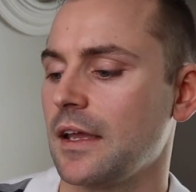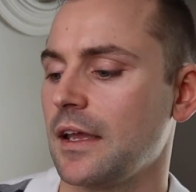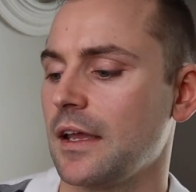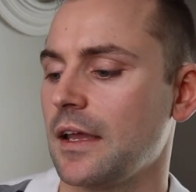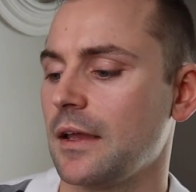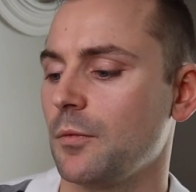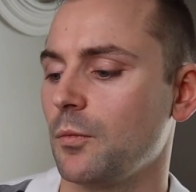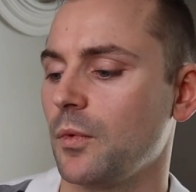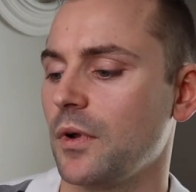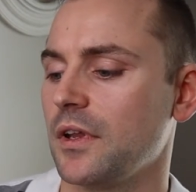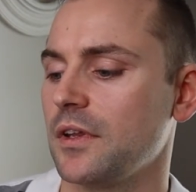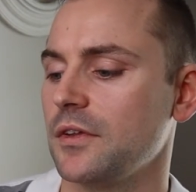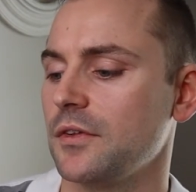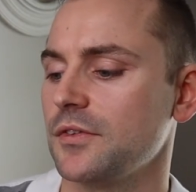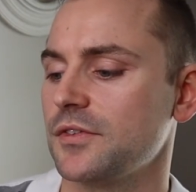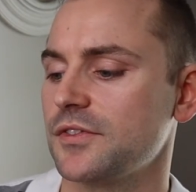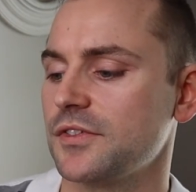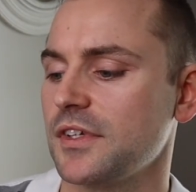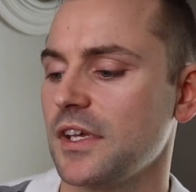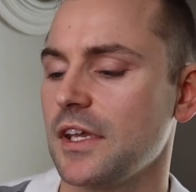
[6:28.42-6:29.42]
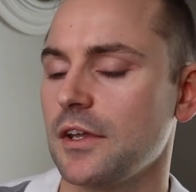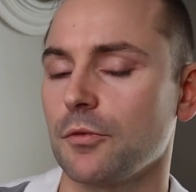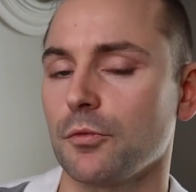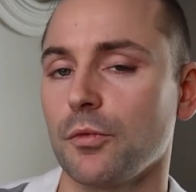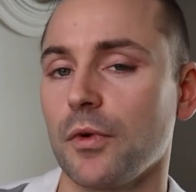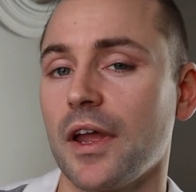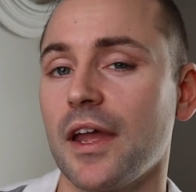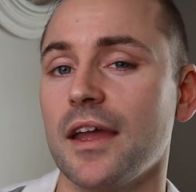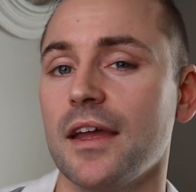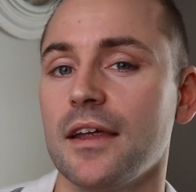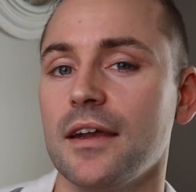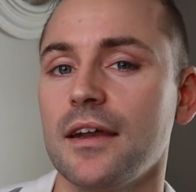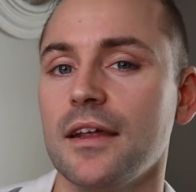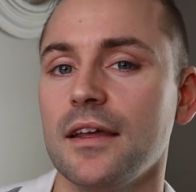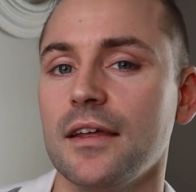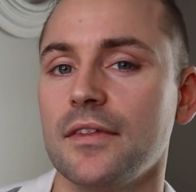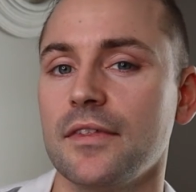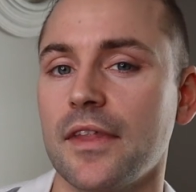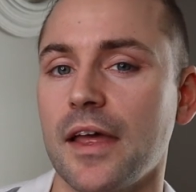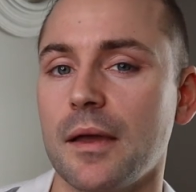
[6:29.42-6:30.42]
And when you see red,
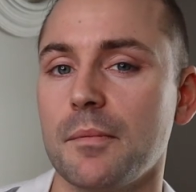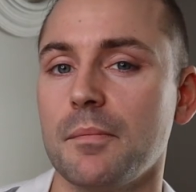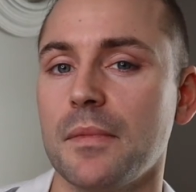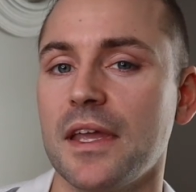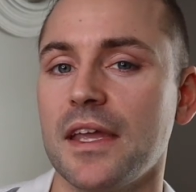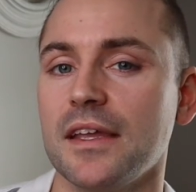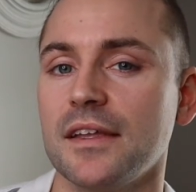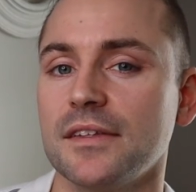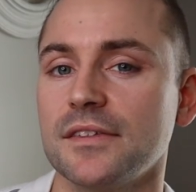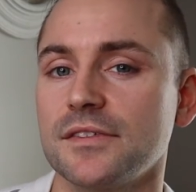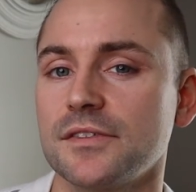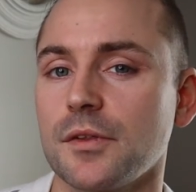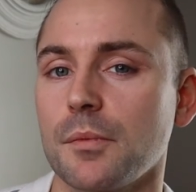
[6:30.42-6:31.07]
that means